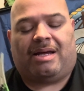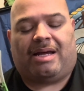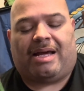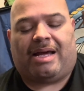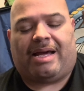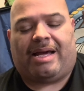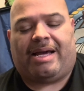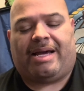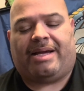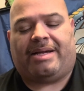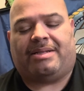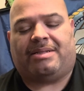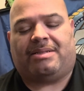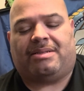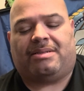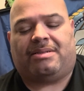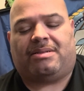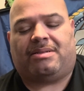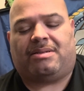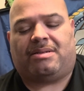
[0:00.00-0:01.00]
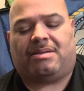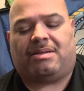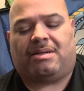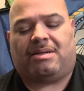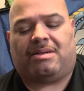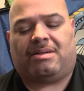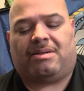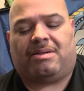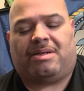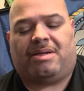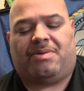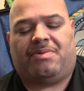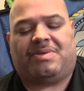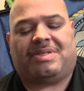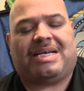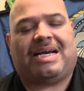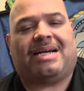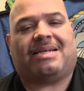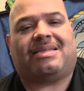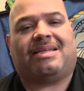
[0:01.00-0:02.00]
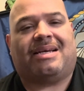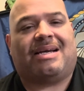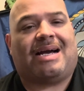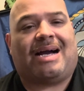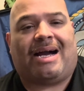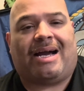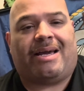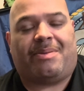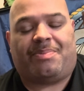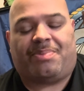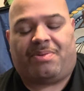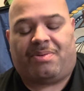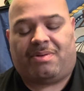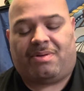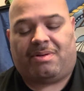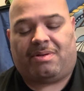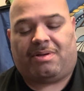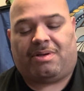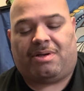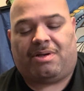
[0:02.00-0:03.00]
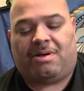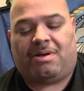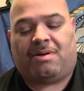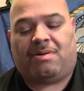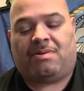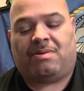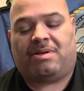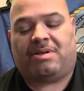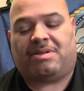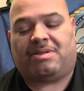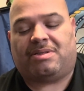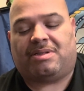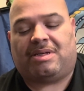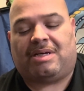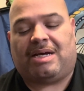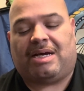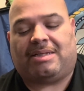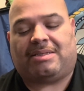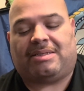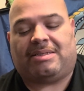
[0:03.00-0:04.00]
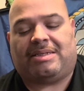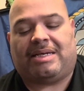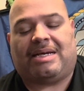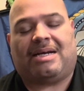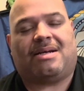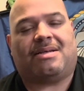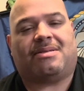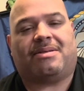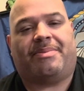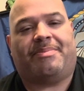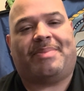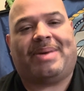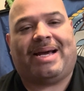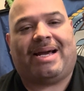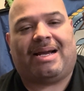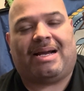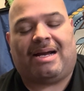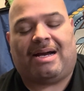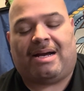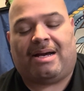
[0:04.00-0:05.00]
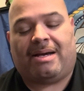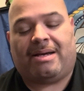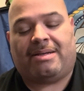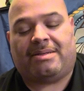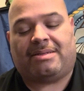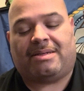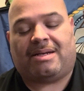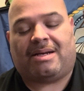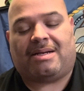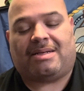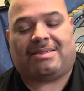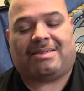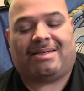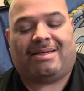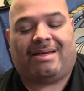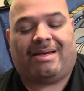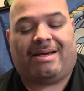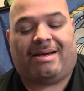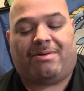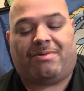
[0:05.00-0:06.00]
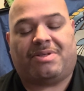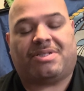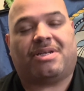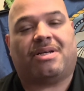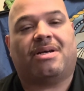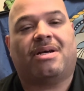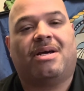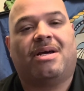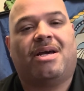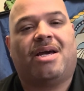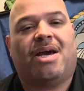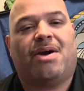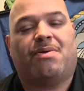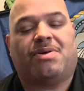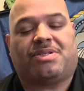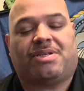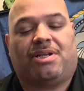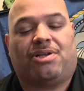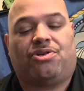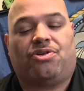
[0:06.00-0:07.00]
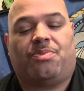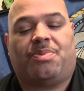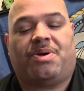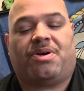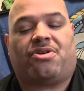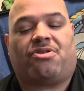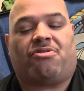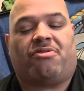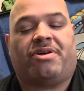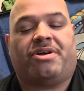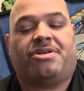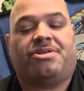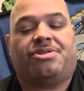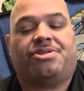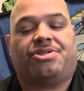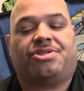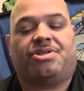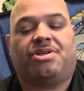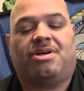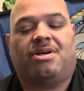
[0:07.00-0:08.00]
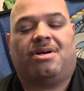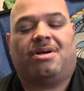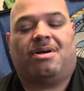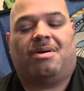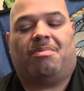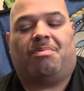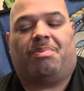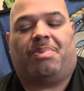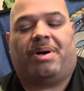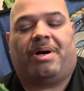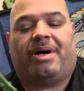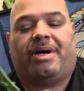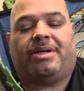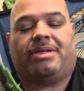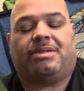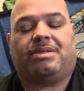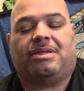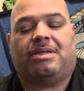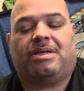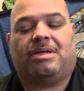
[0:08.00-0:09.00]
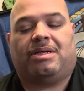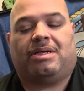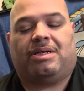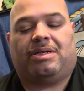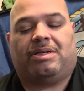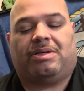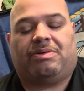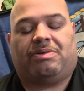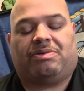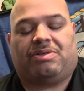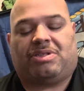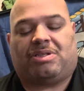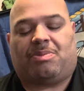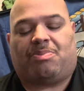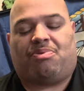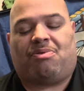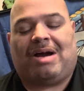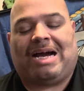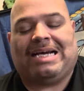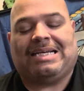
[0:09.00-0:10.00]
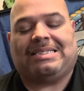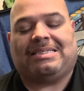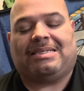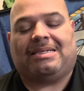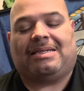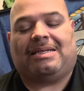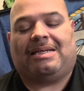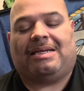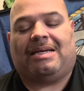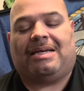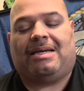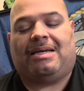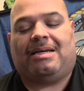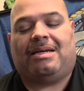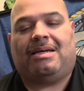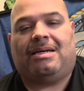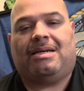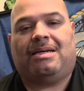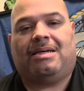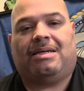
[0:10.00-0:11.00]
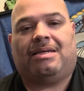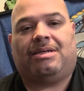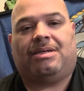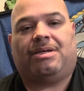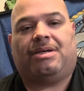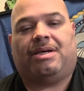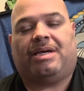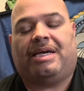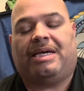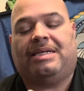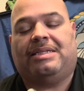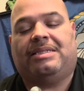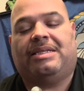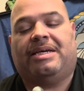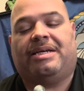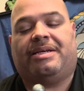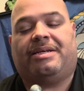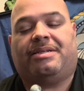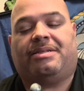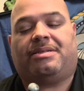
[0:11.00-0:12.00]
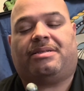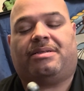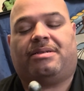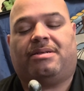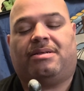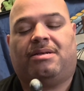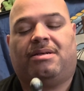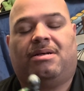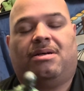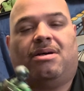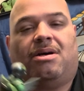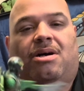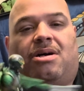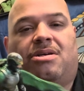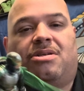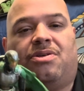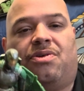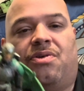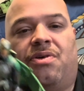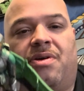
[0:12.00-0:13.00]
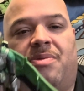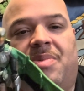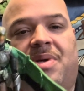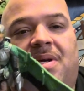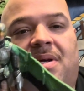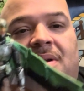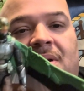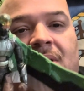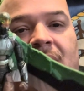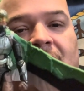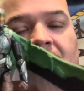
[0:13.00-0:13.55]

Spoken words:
and he was acting hype, you know, because he got to take out some bad guys, and I was like, yeah, it was a little bit cringe, but surprisingly, he didn't annoy me.